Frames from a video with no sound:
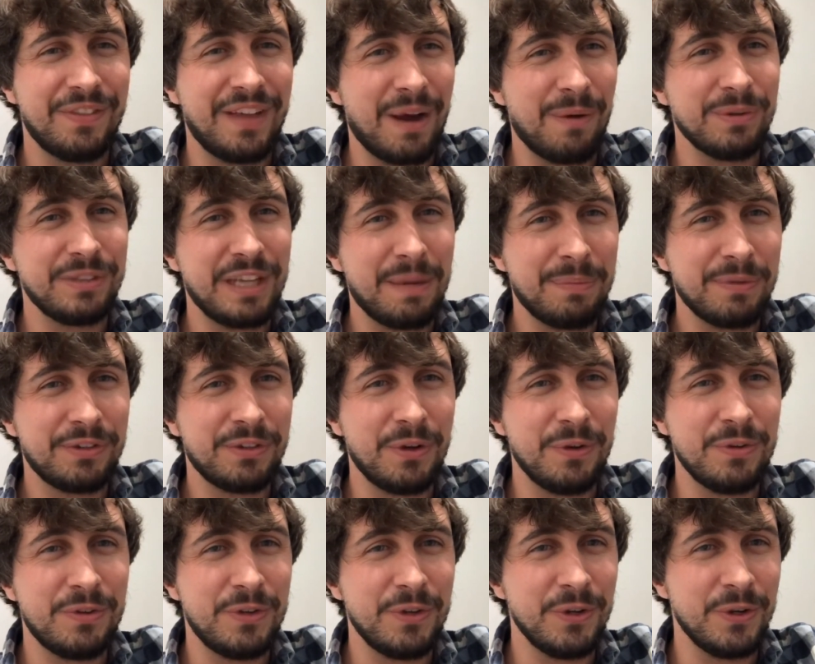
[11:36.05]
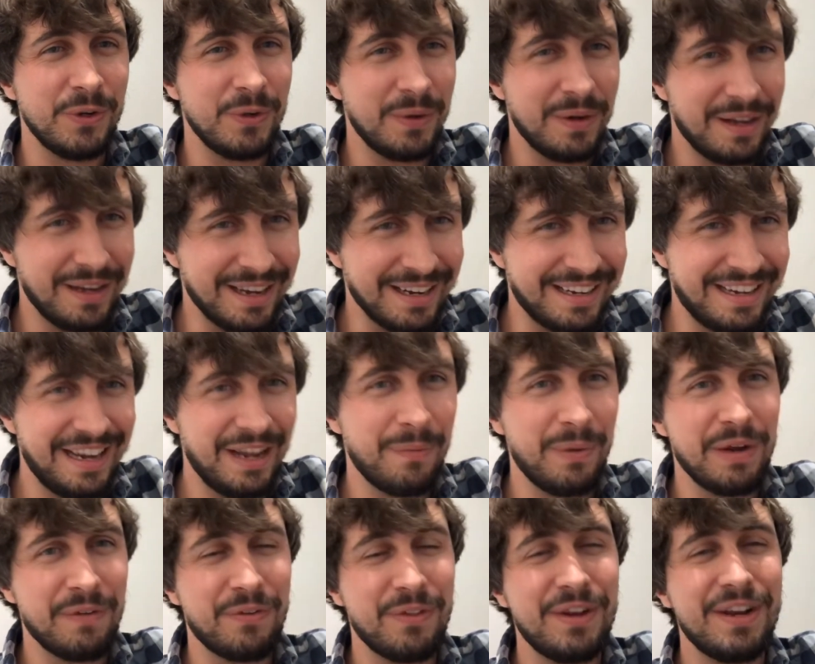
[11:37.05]
That was episode 2. I can't
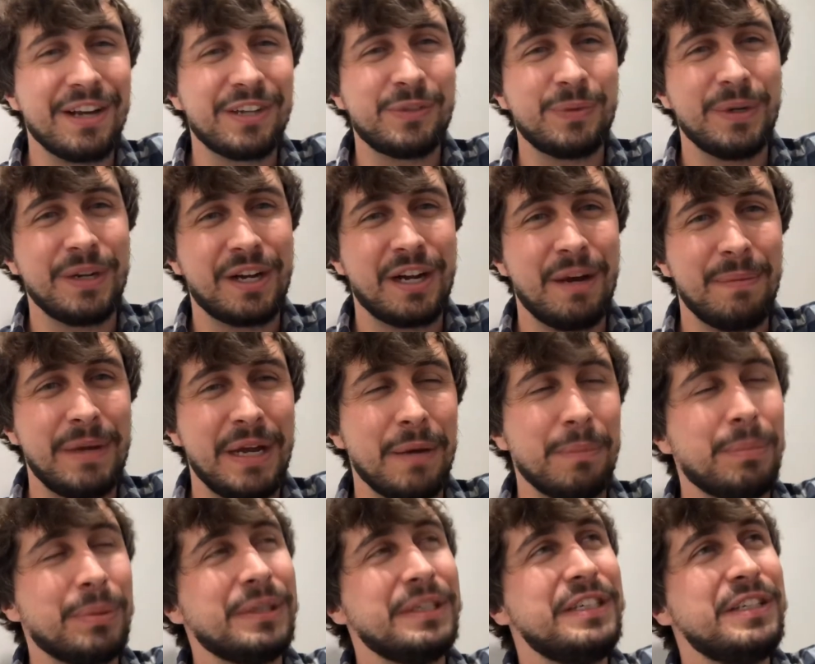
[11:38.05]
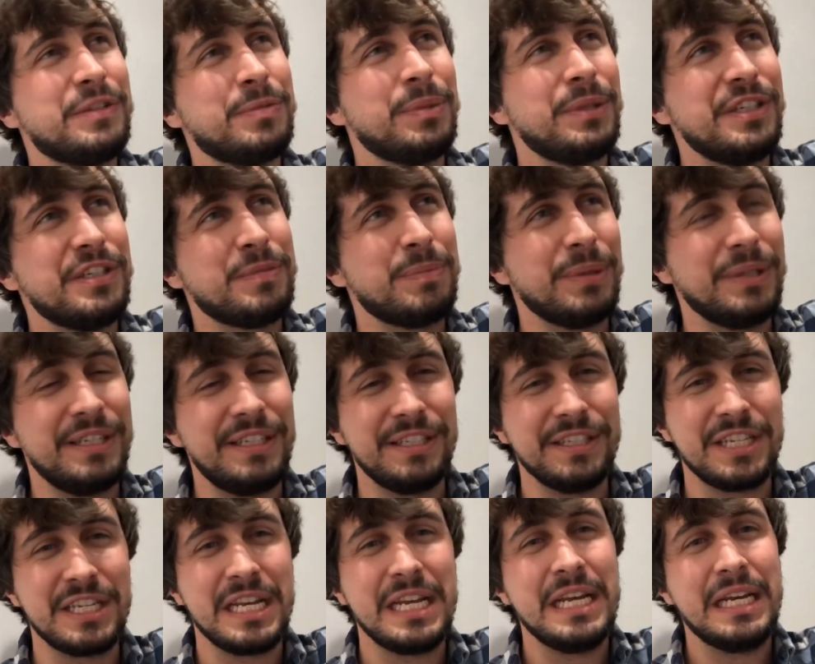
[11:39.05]
wait for the next one to come out. Please, please,
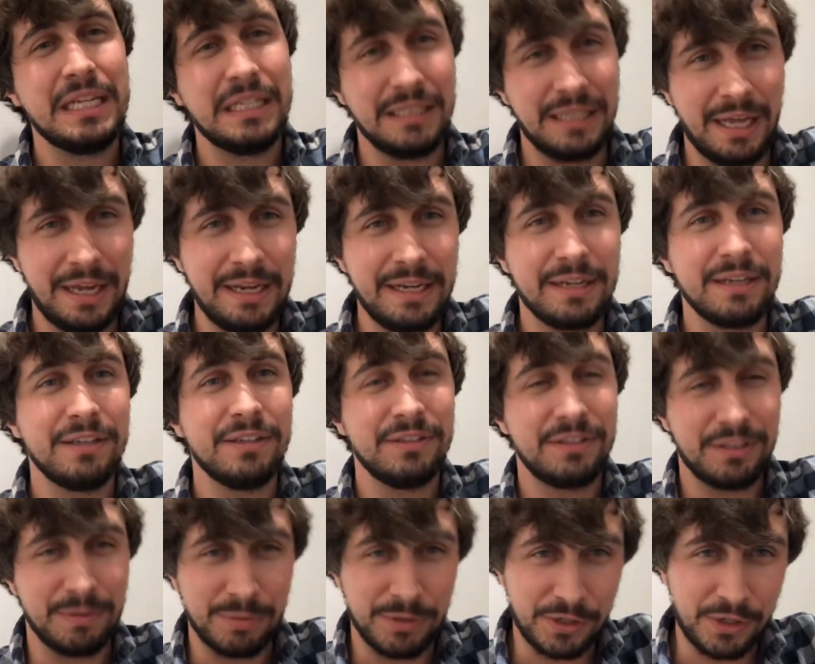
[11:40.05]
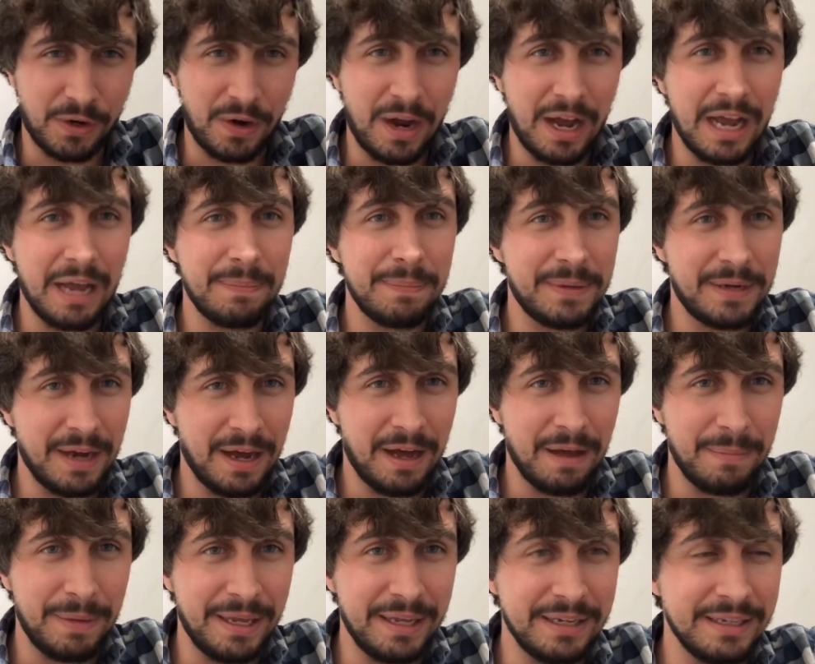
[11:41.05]
please like, subscribe,
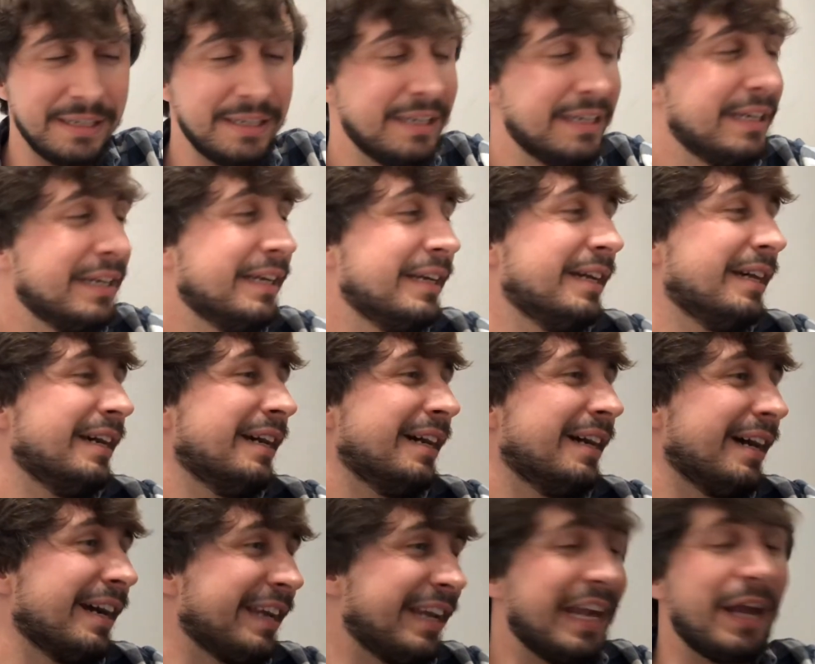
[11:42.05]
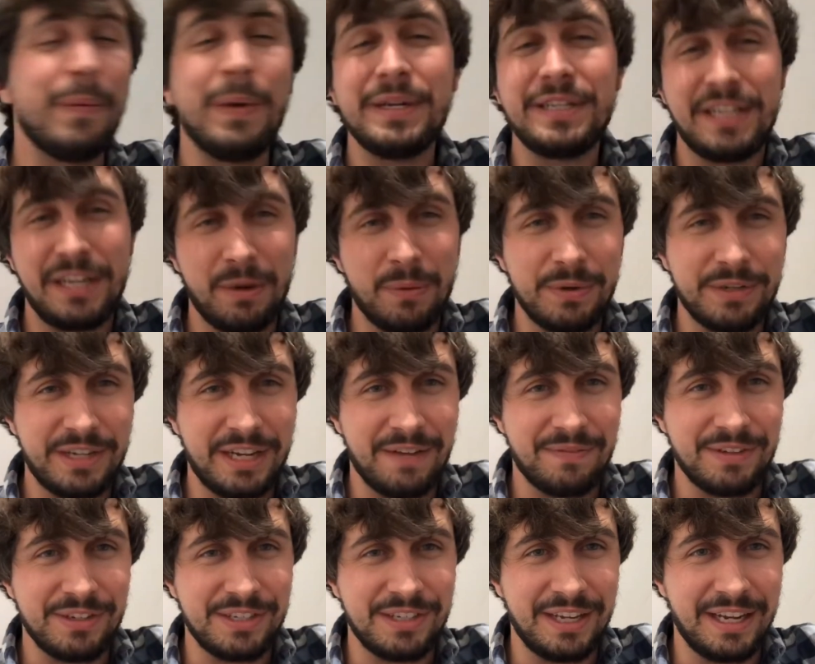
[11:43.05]
comment. I can't wait to hear what you
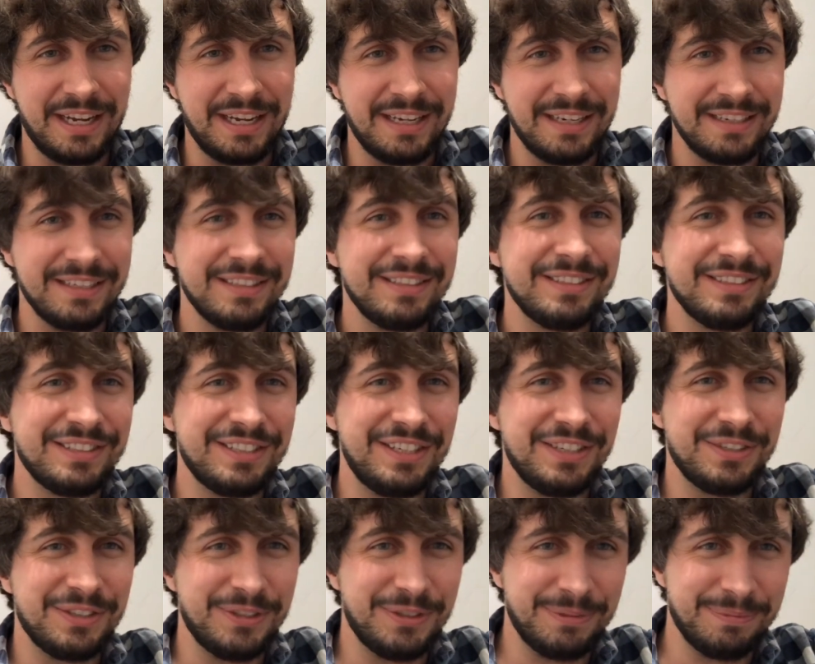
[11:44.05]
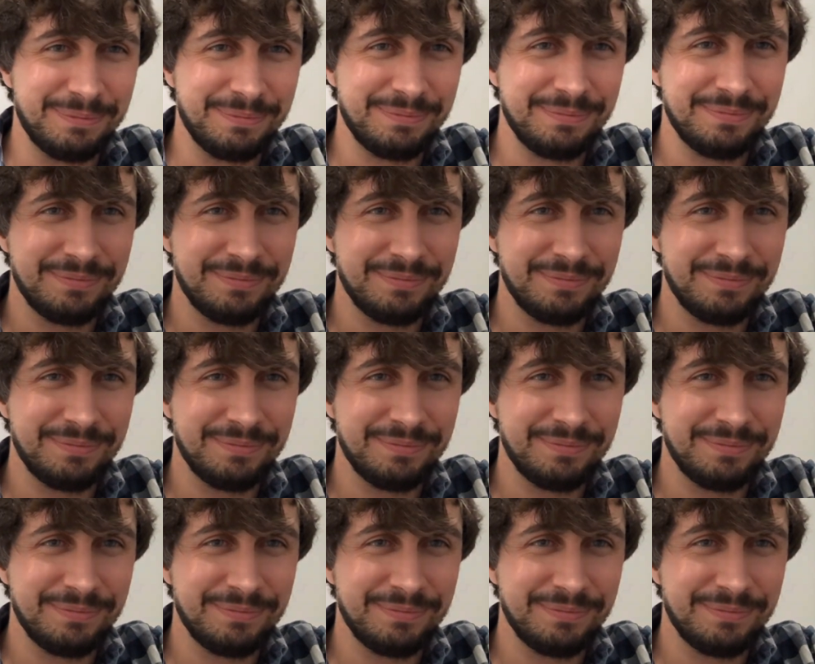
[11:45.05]
have to say. See you soon.